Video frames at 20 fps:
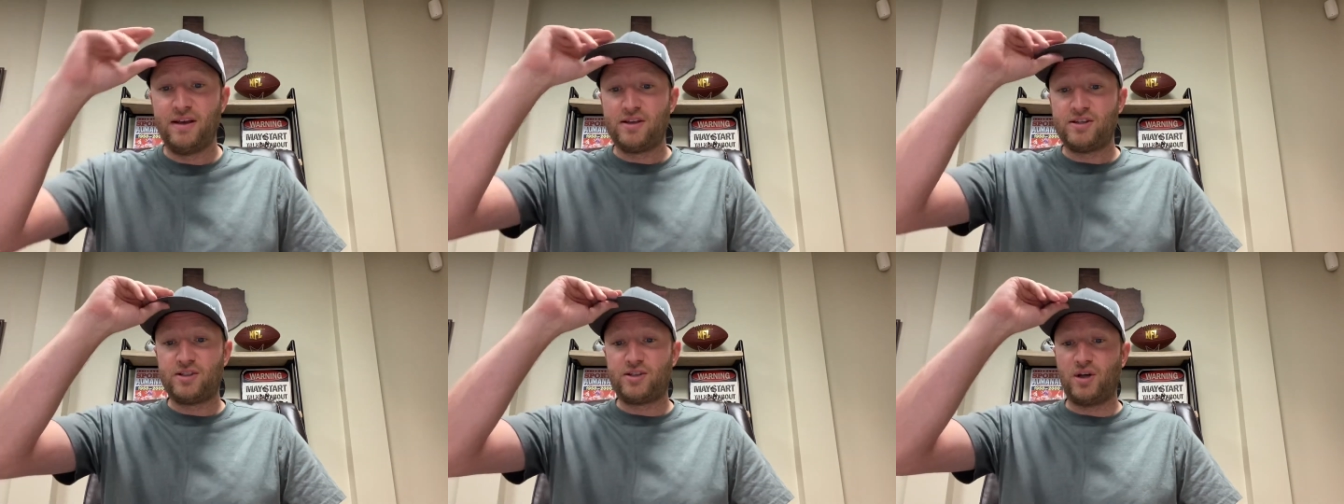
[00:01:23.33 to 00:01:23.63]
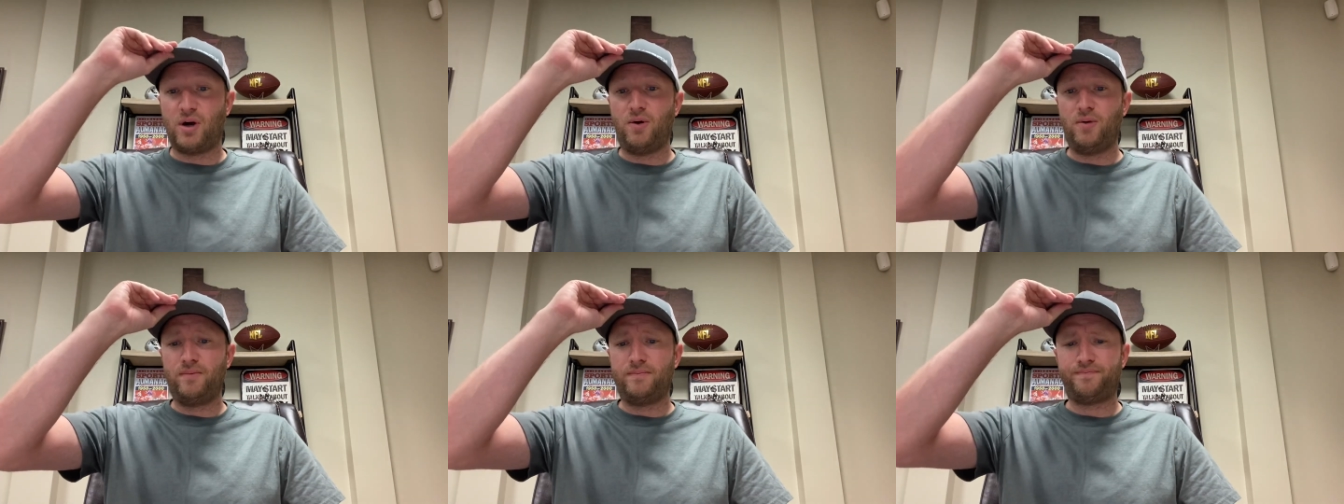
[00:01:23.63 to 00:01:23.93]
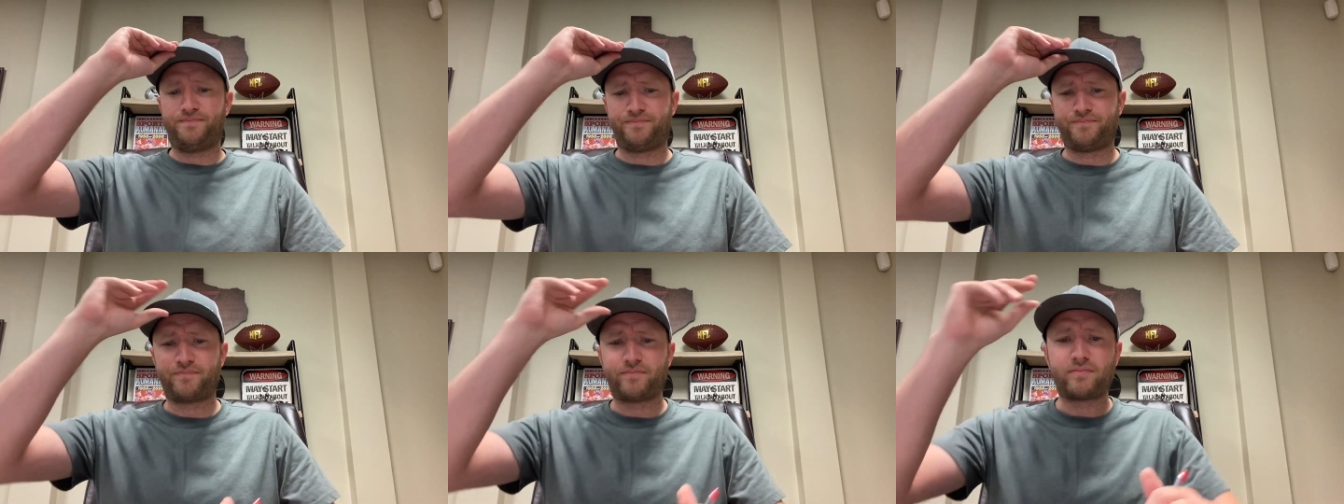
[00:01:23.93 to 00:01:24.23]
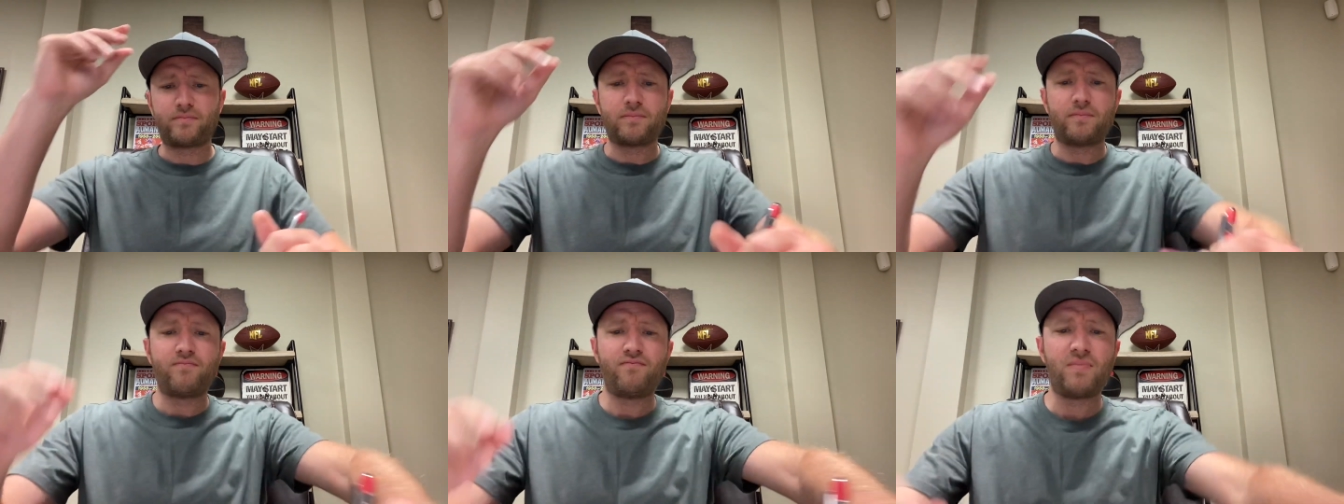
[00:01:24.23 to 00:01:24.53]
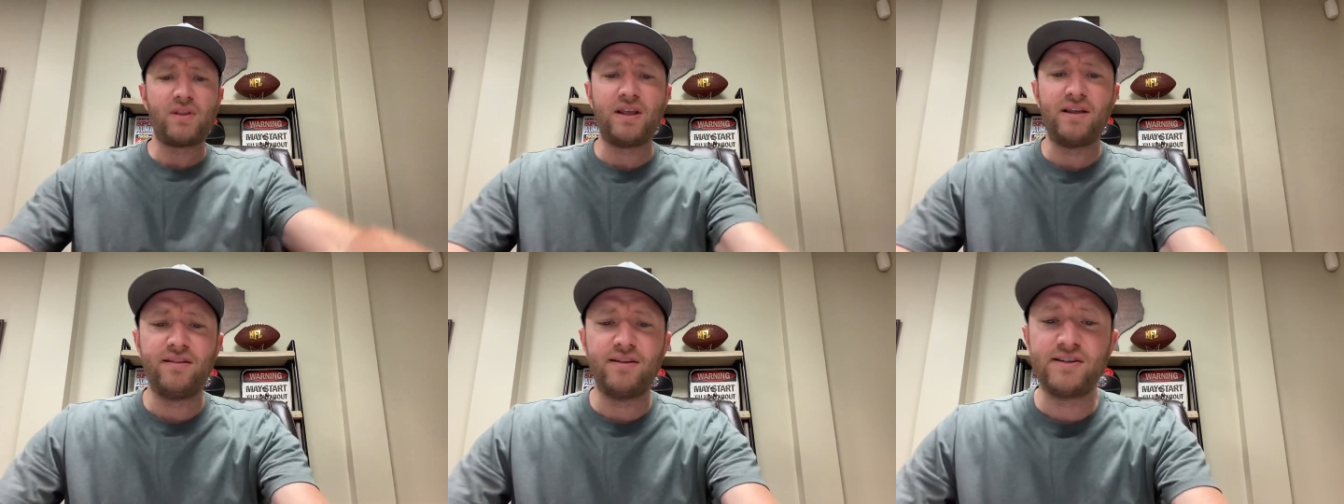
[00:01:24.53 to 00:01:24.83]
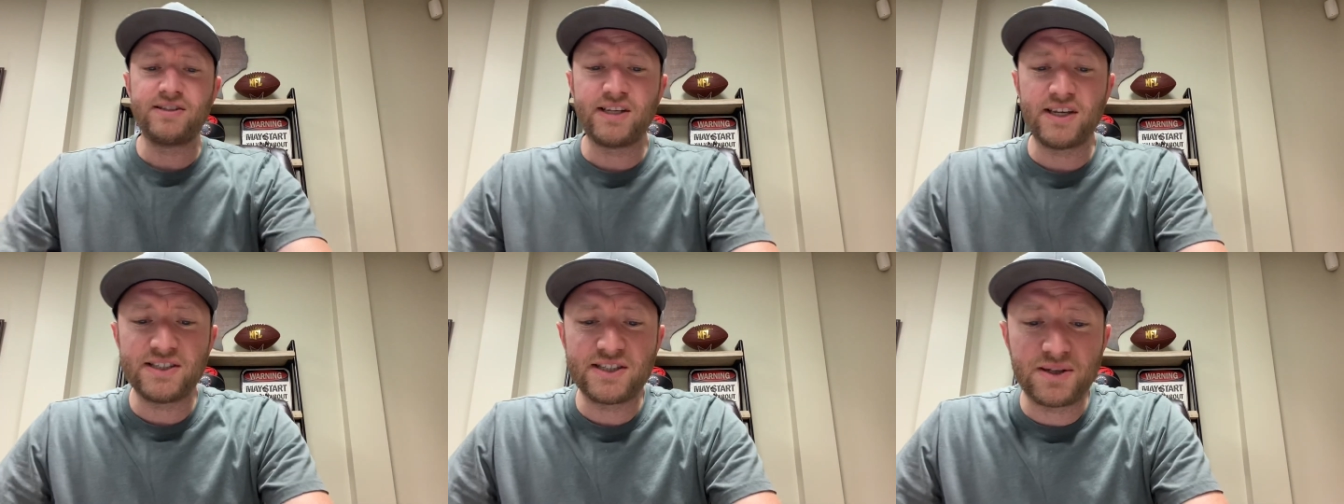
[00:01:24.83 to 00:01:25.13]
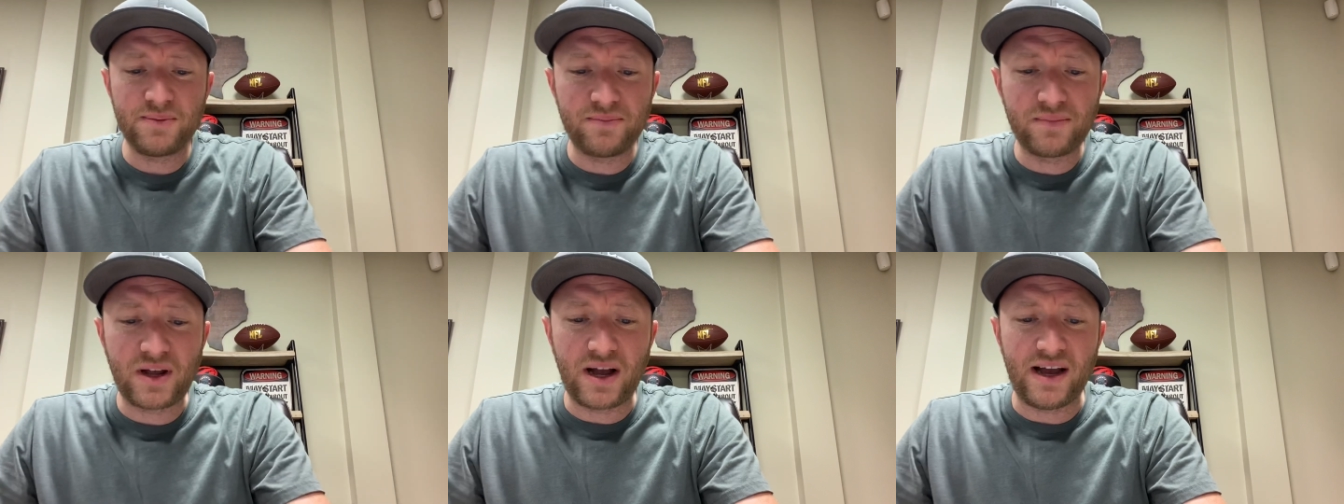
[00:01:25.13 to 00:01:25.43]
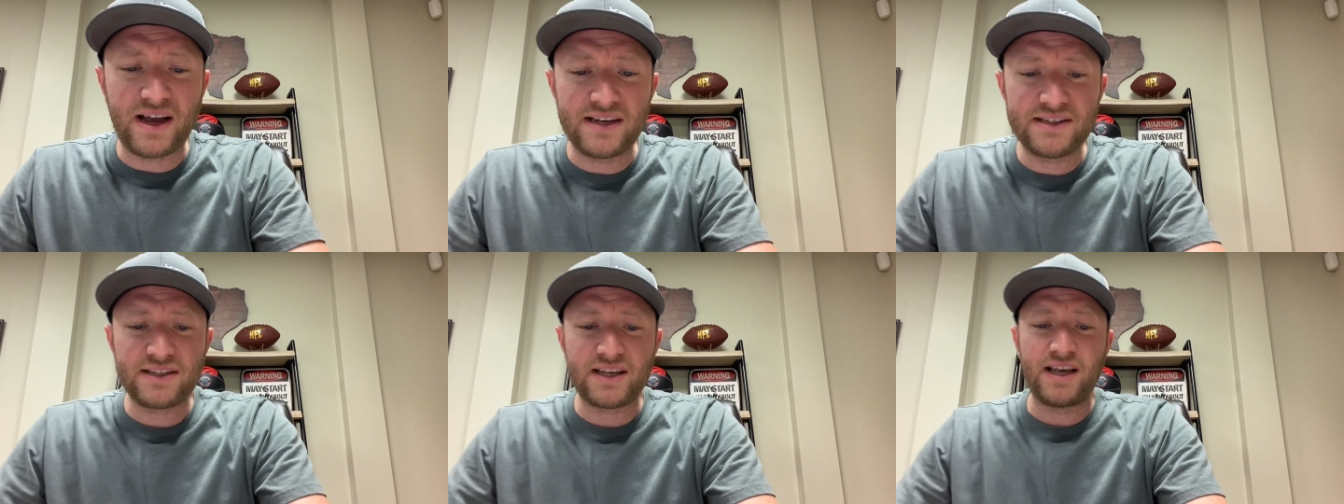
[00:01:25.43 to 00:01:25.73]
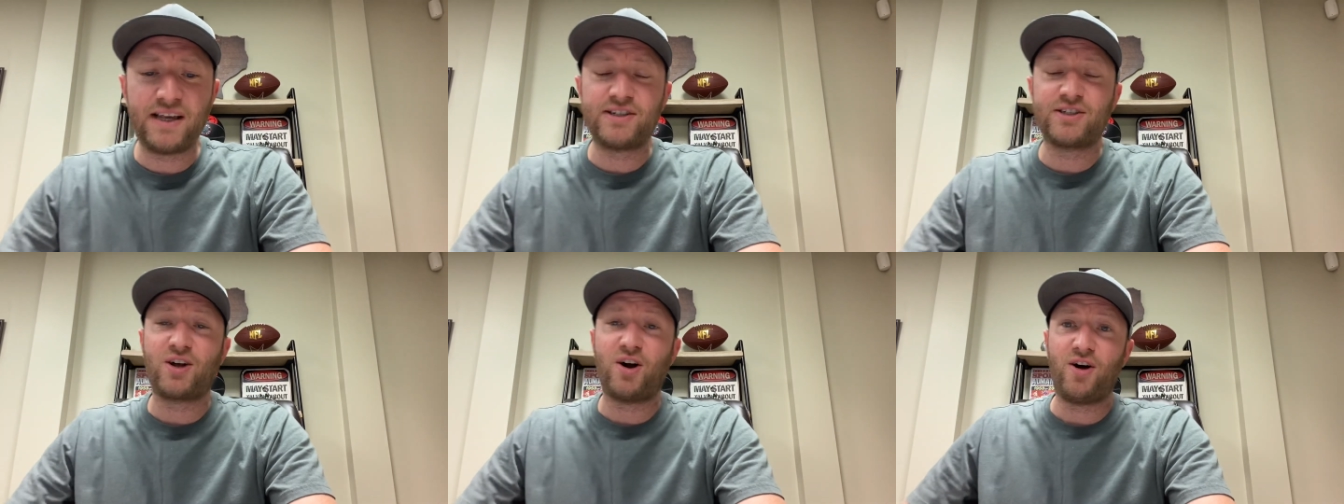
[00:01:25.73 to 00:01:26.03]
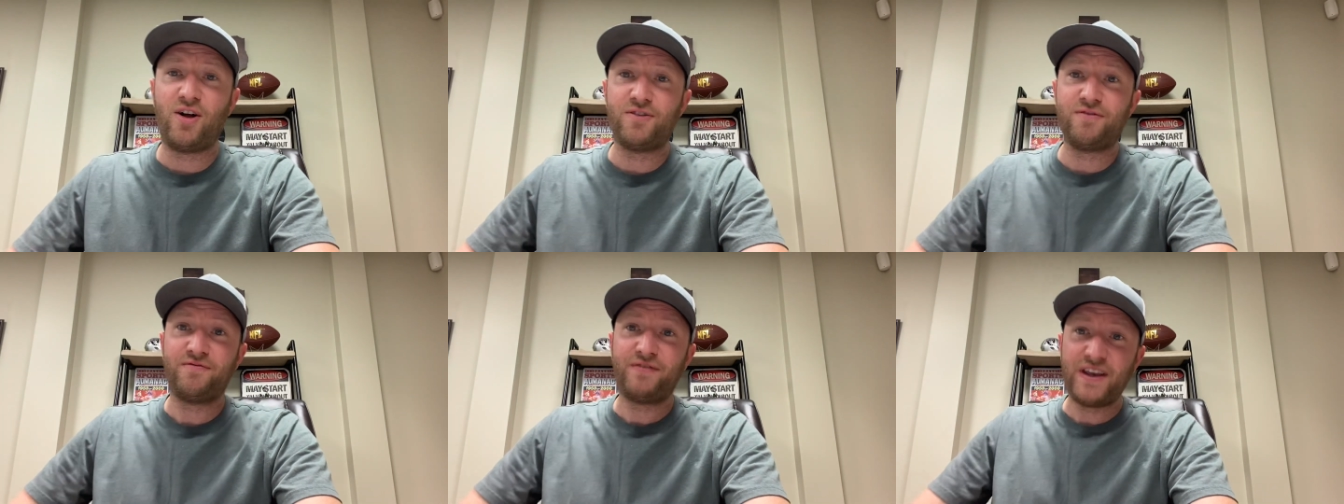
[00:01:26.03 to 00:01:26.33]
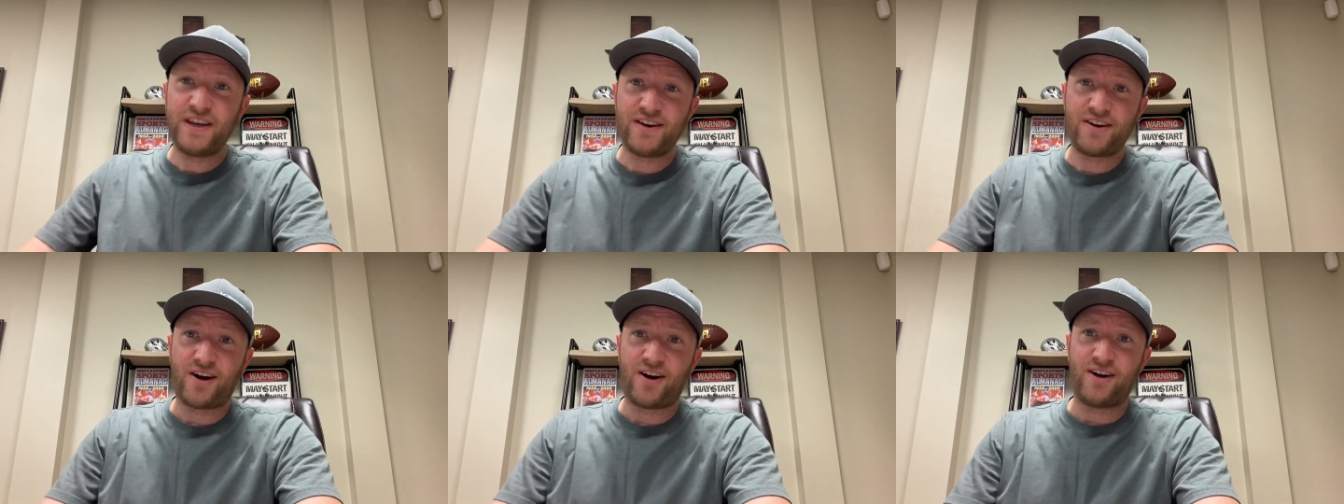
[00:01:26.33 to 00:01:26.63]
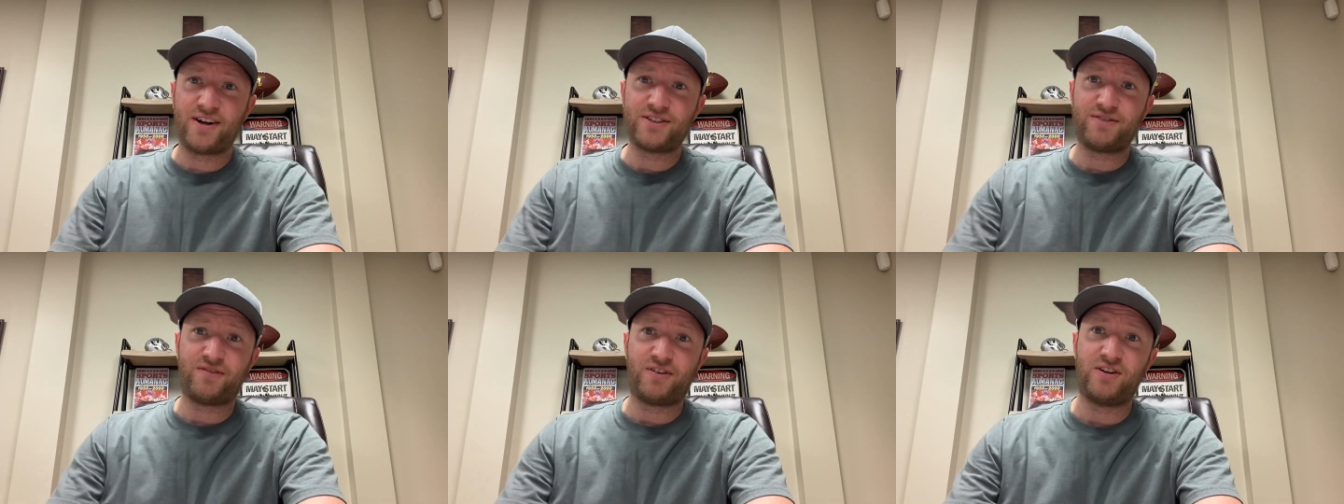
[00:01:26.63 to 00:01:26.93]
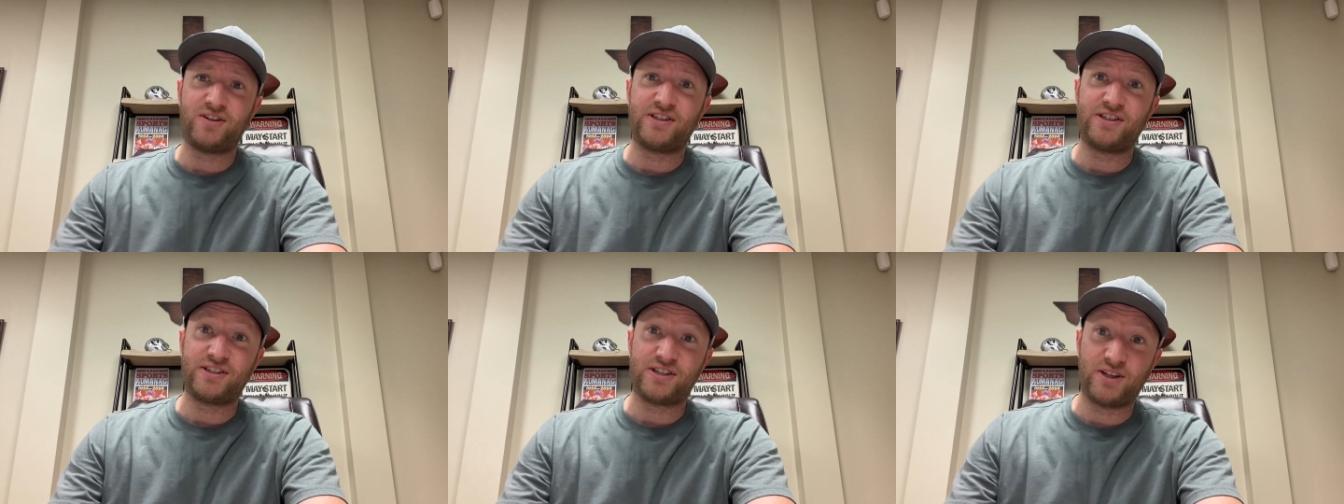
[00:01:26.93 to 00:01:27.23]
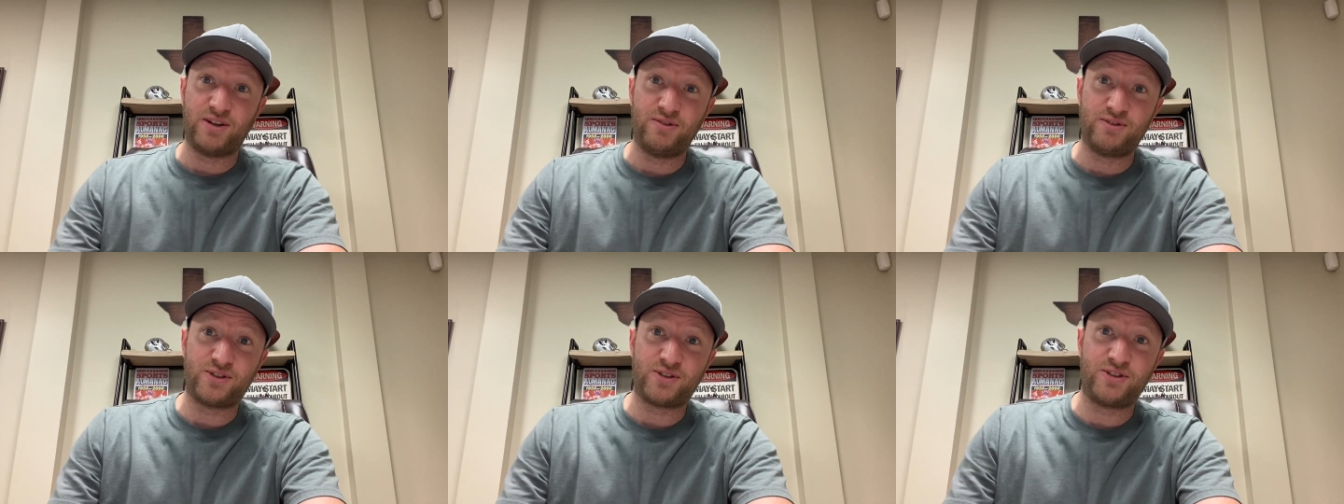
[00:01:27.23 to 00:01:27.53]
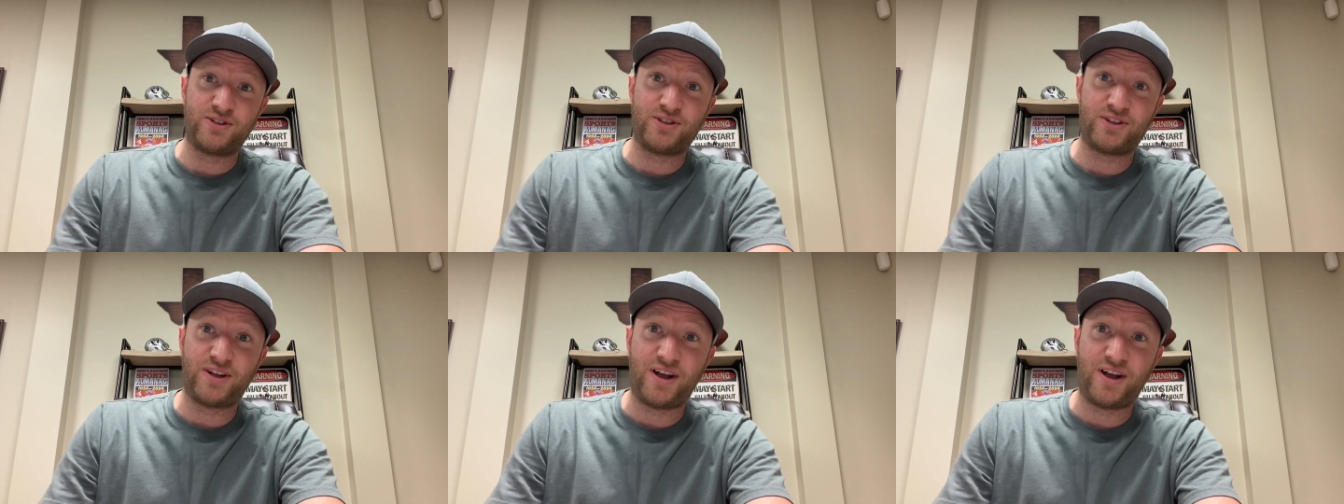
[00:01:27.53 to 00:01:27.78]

So the system, guys, is called V-Dogs versus Losers.